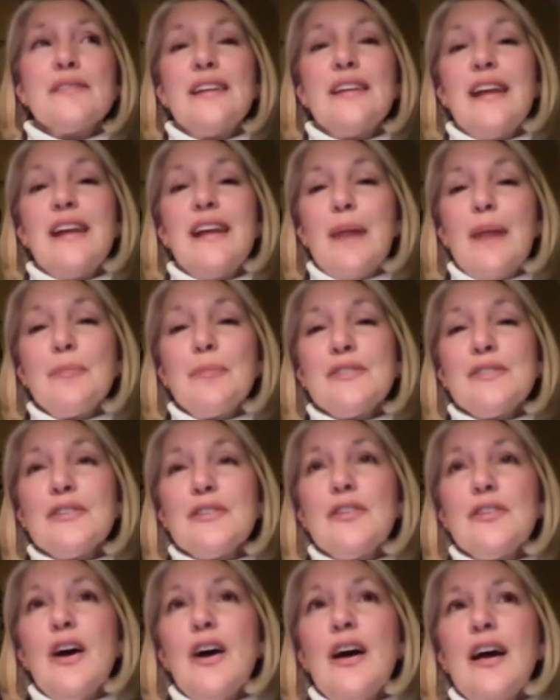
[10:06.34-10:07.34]
It happens
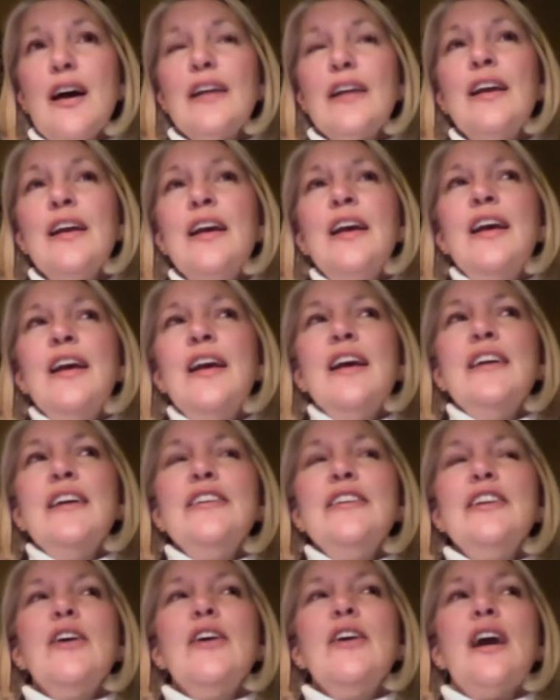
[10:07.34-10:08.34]
a lot.
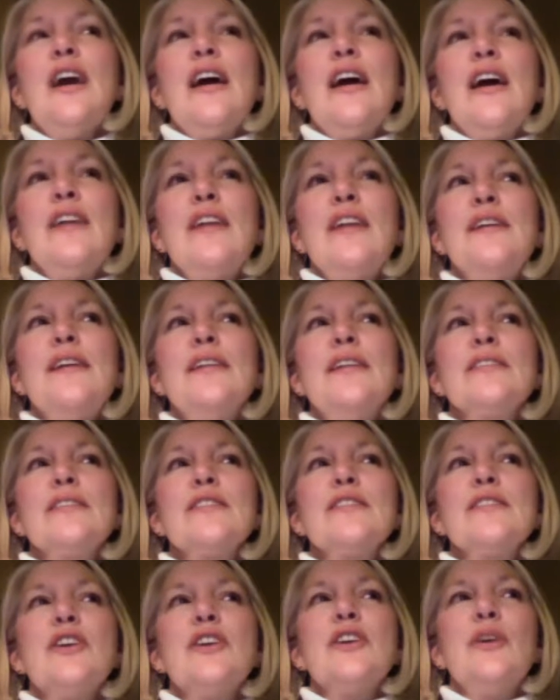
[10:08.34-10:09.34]
I think
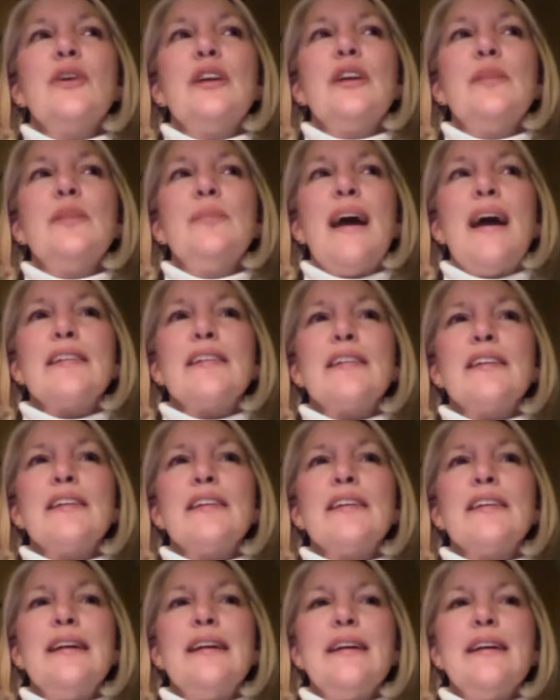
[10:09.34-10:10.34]
it's going back
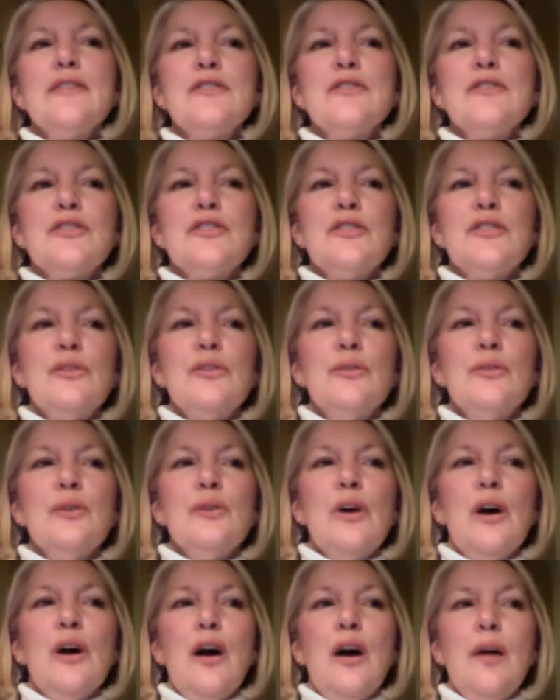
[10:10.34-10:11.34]
again
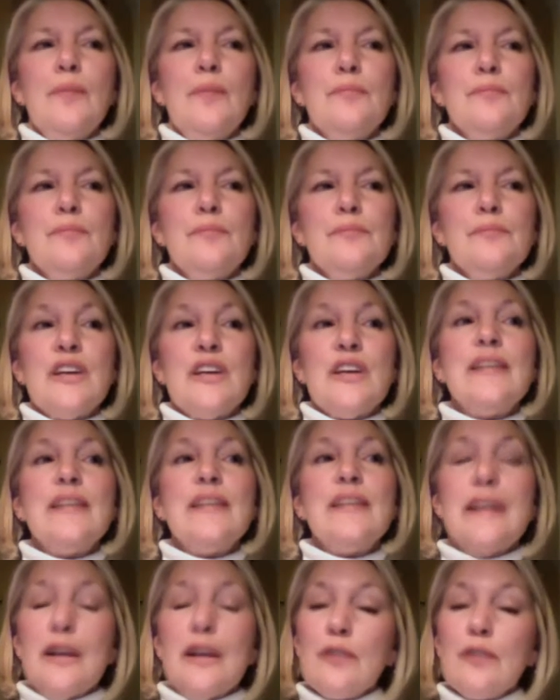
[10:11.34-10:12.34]
to
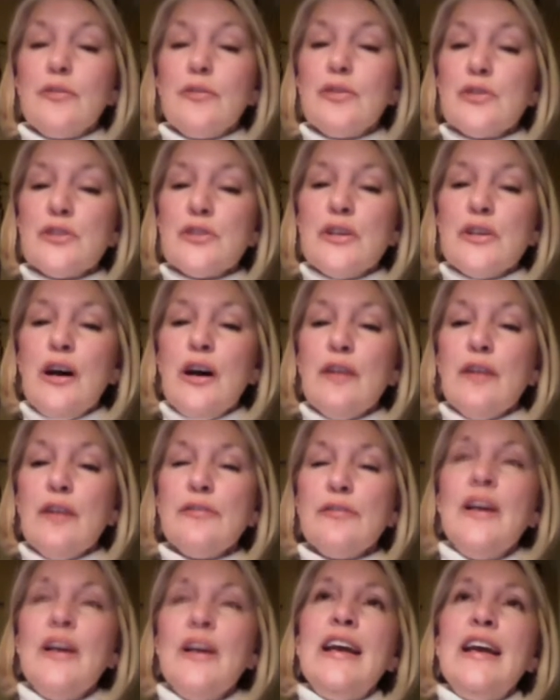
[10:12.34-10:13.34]
taking care of yourself,
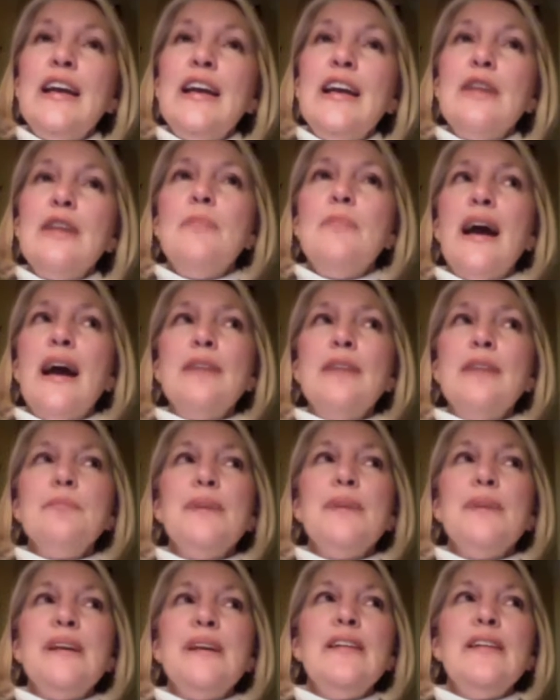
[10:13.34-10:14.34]
and it might
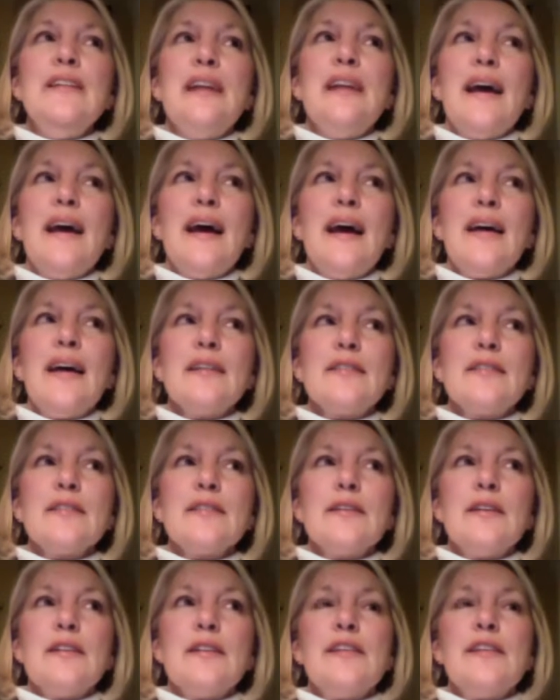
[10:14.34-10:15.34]
be that
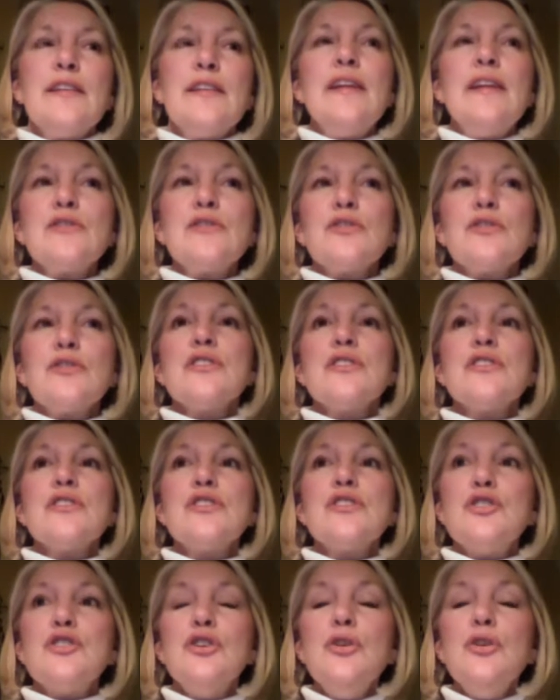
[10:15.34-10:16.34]
things are
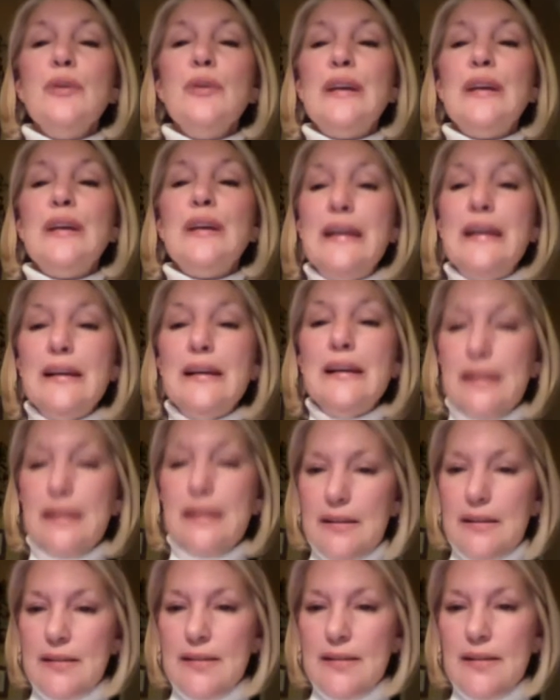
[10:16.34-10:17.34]
just too
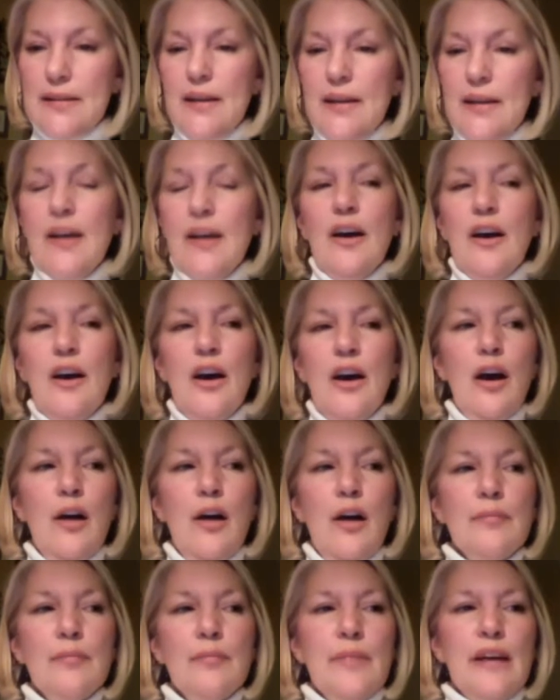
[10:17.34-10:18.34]
heated
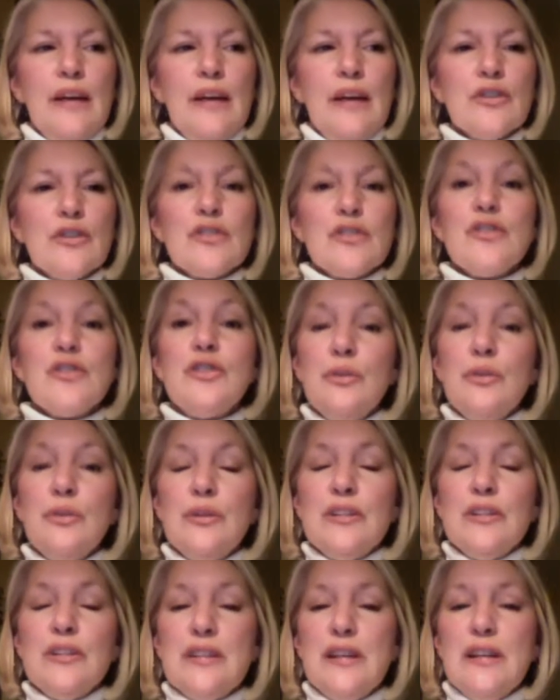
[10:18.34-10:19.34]
and just too
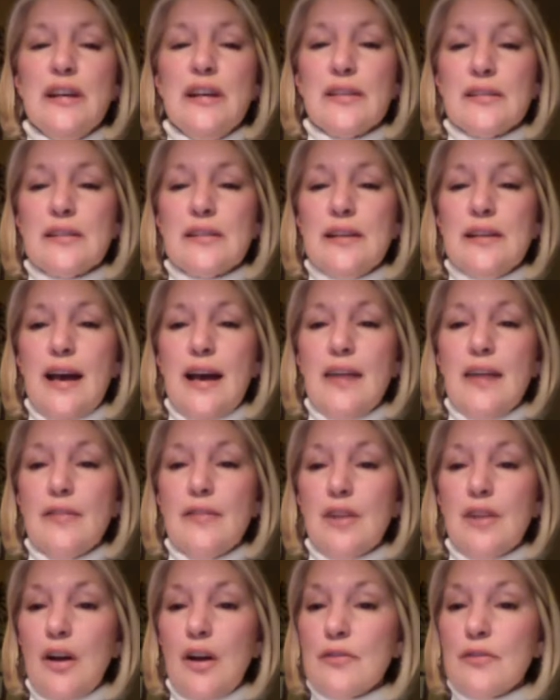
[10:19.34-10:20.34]
intense to have
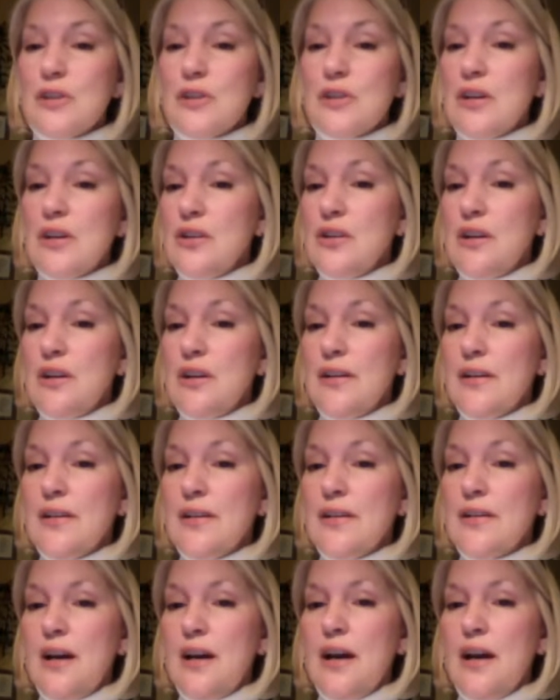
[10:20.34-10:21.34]
a conversation at
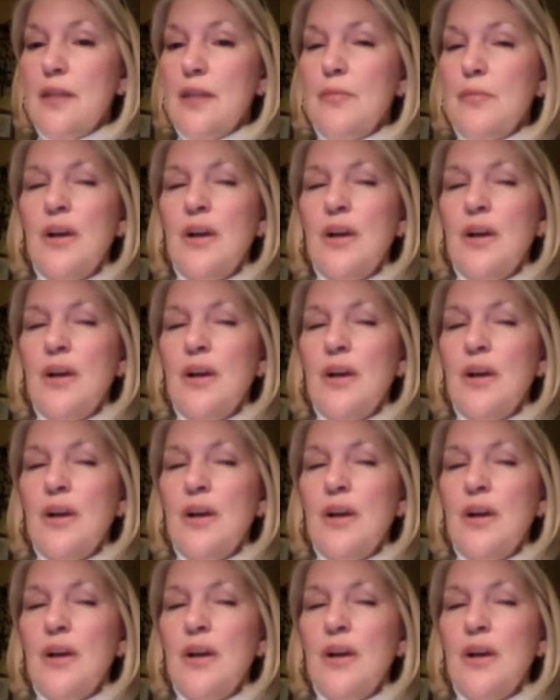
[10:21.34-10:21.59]
that time.